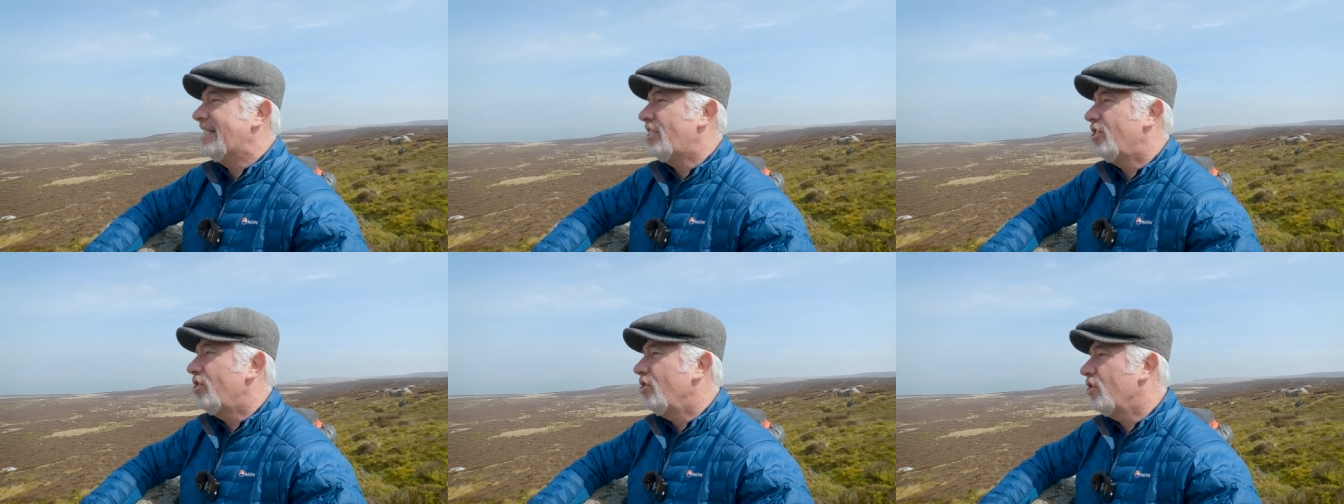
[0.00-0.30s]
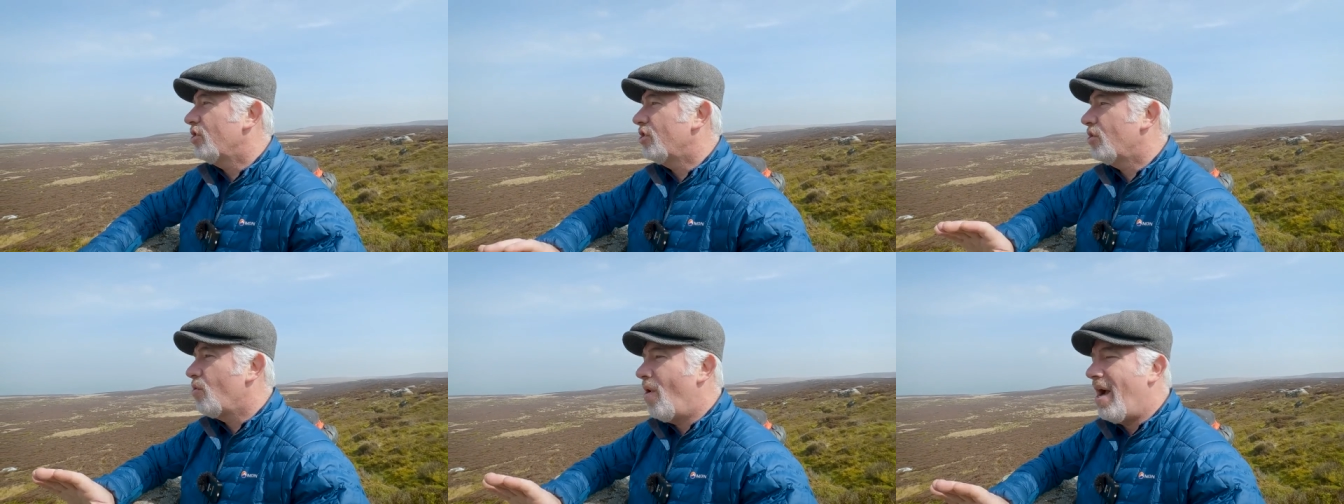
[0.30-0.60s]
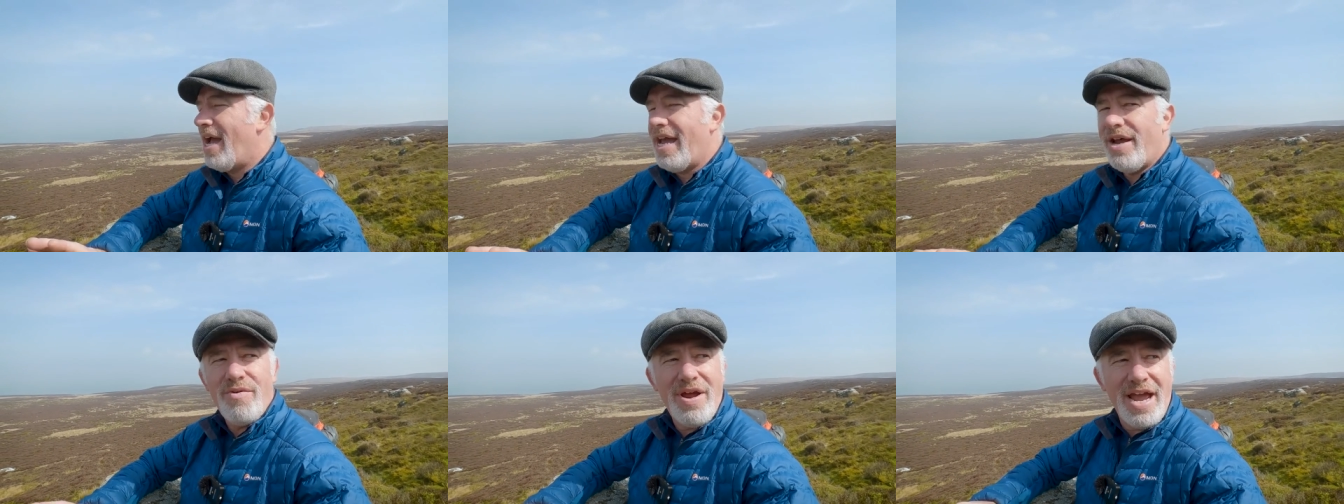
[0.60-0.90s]
Just
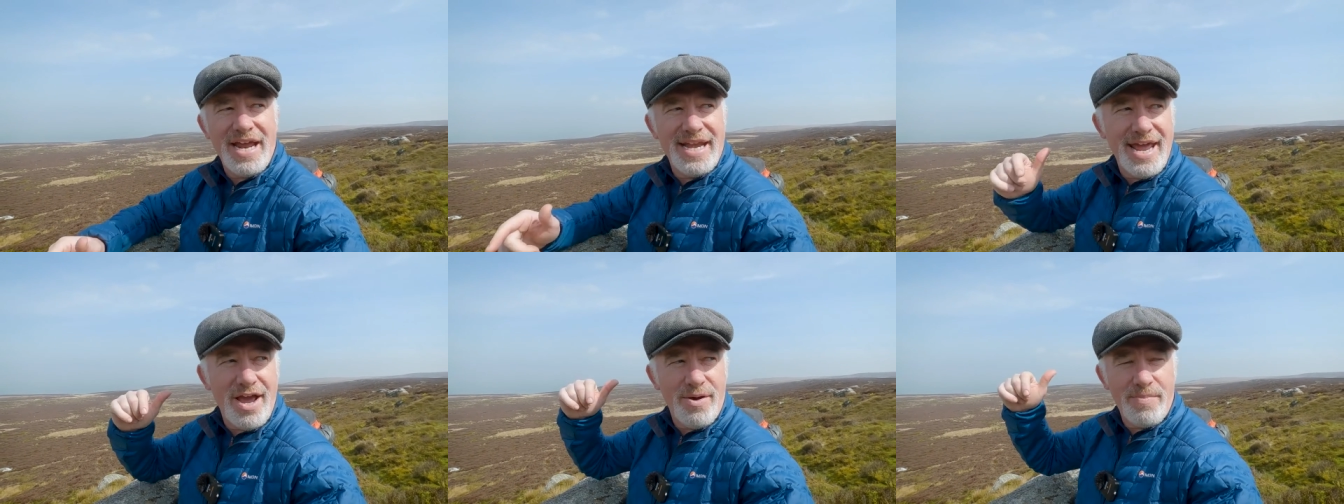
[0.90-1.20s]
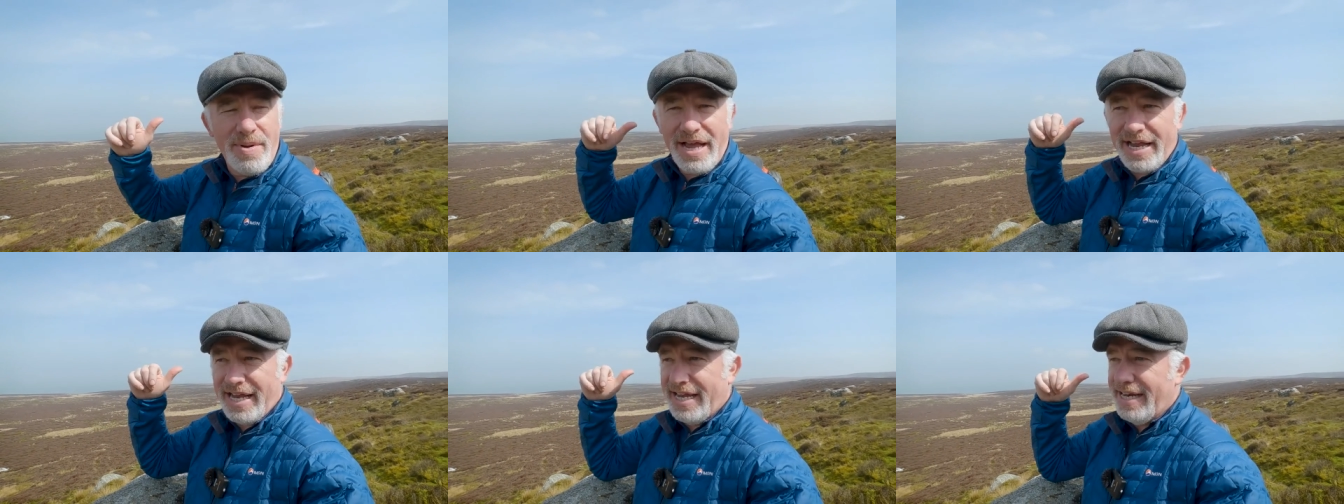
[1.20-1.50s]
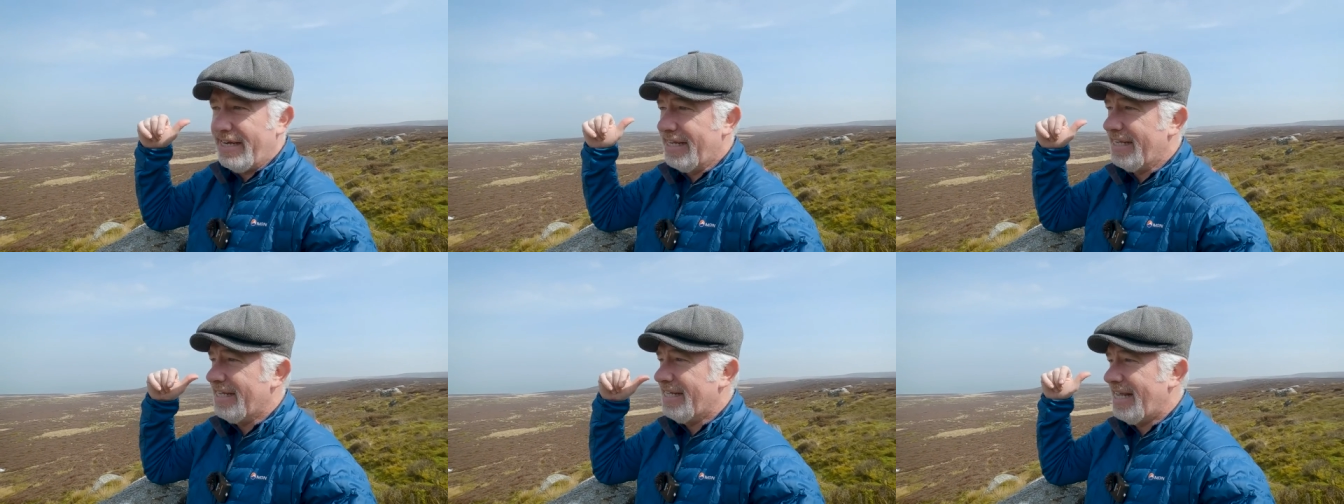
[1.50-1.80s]
quiet right now, but I
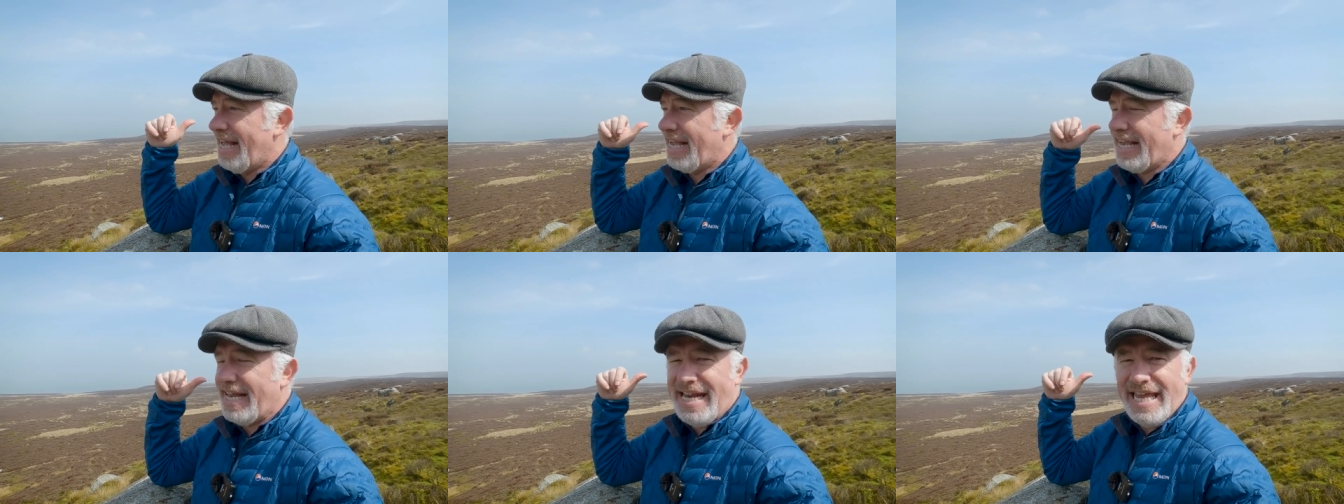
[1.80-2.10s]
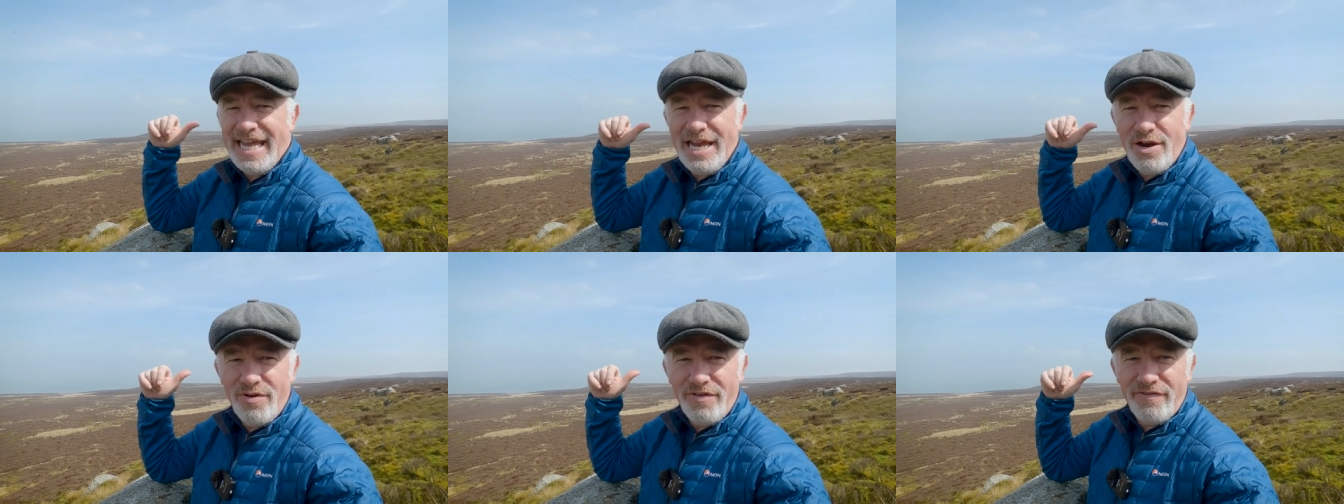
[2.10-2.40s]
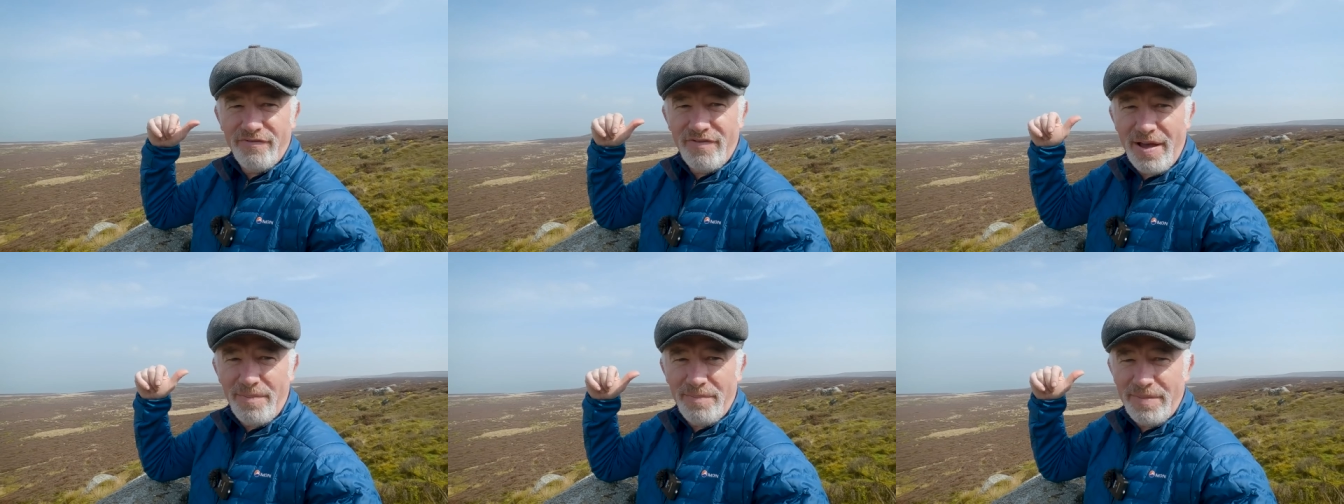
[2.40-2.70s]
can, I can hear a
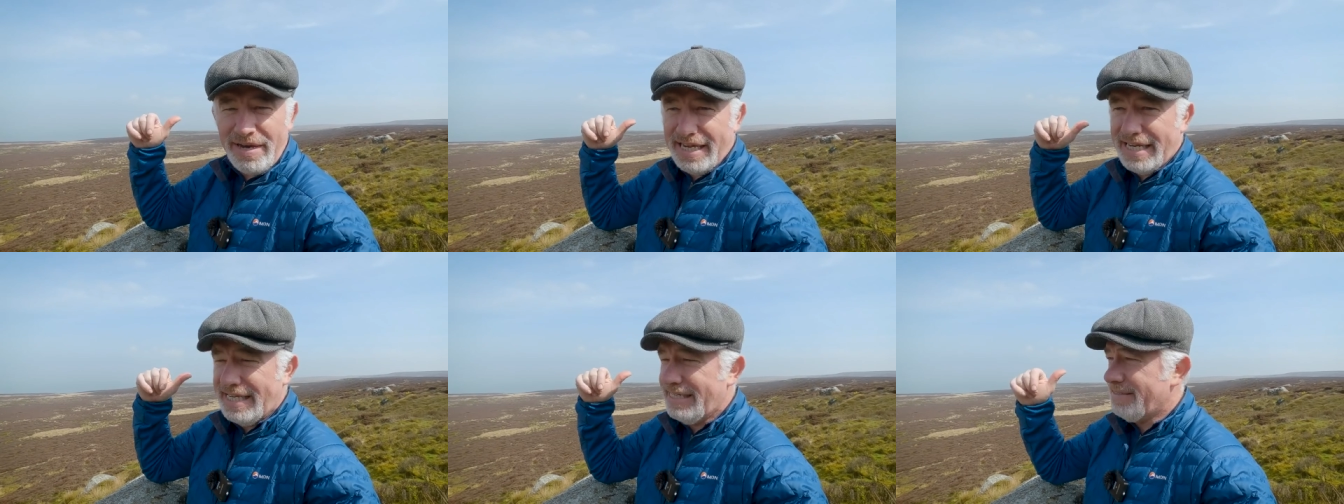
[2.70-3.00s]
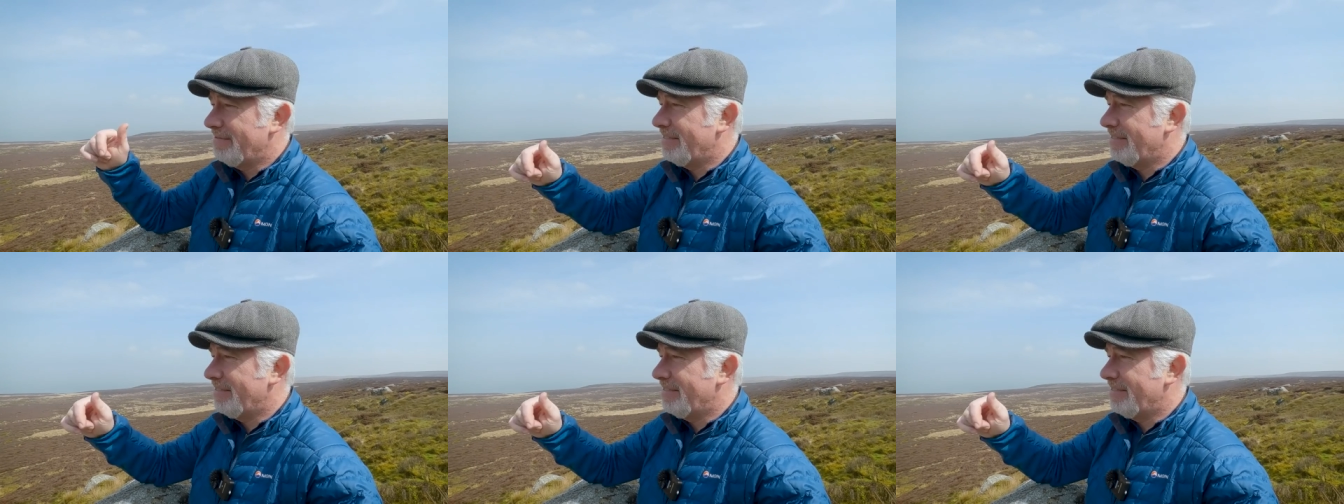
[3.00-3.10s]
family